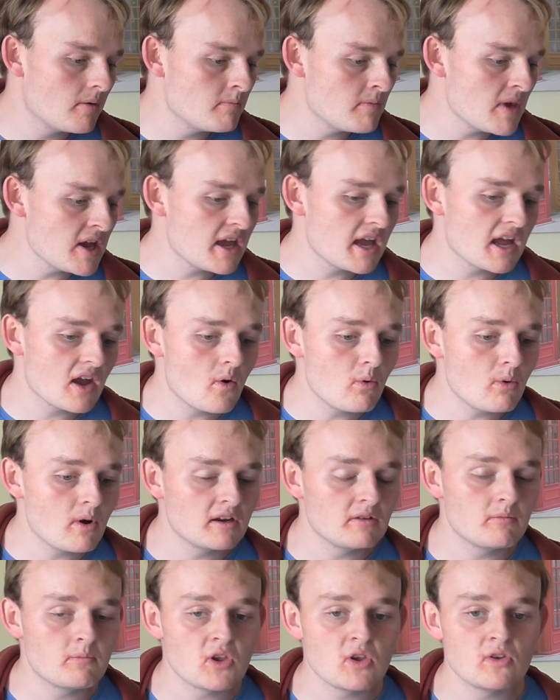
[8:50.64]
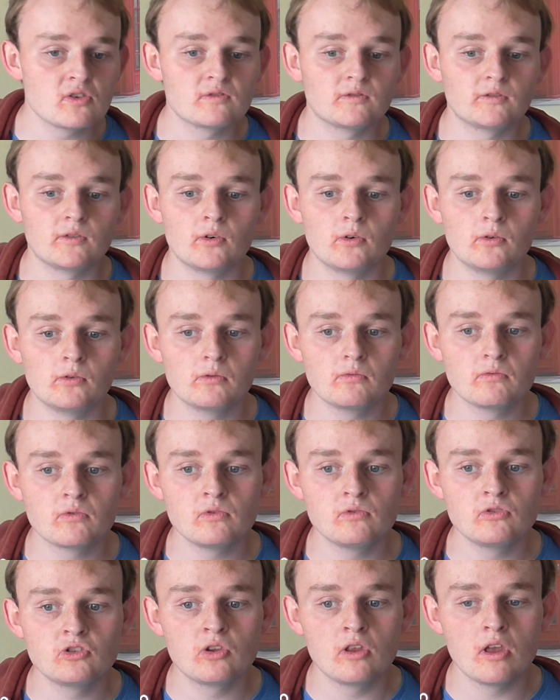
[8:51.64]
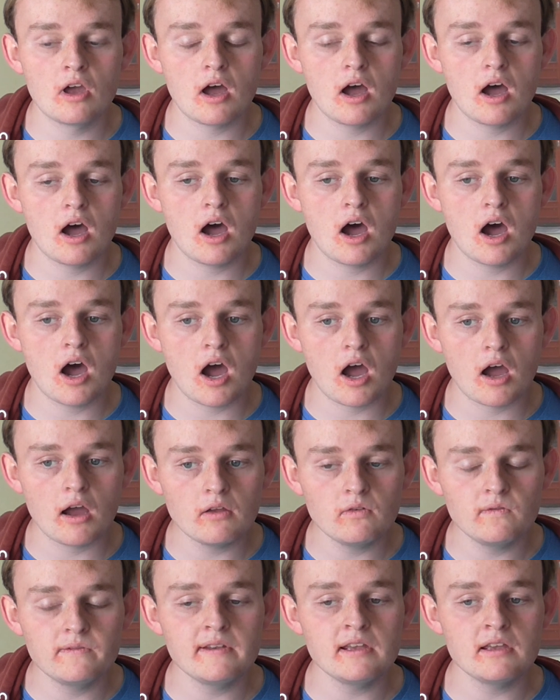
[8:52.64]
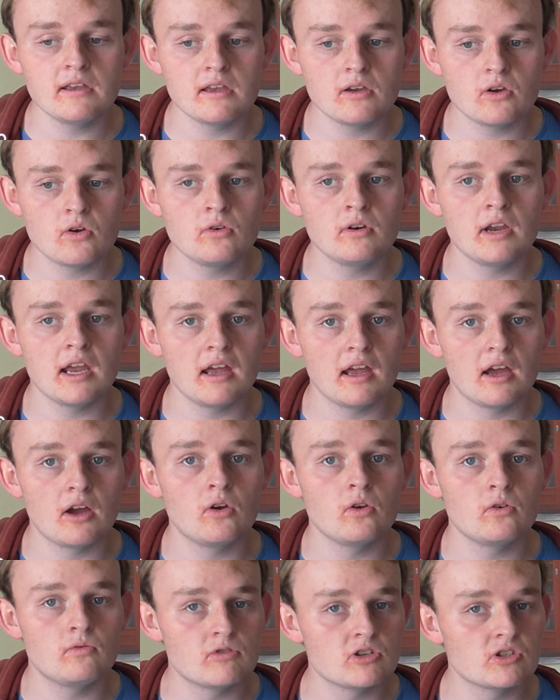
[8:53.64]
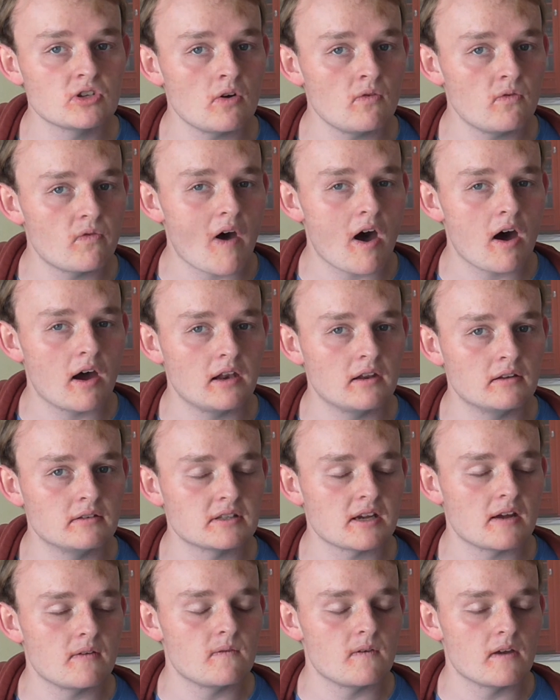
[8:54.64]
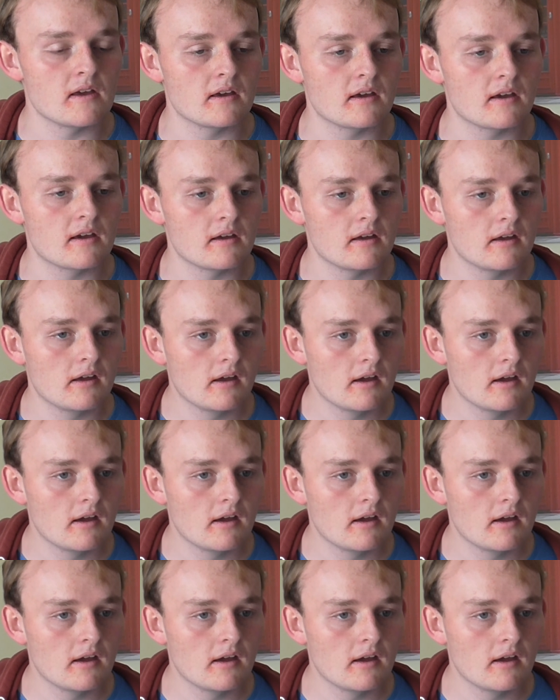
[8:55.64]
Make it quite beautiful. I think it could get a good result for Ireland, I think.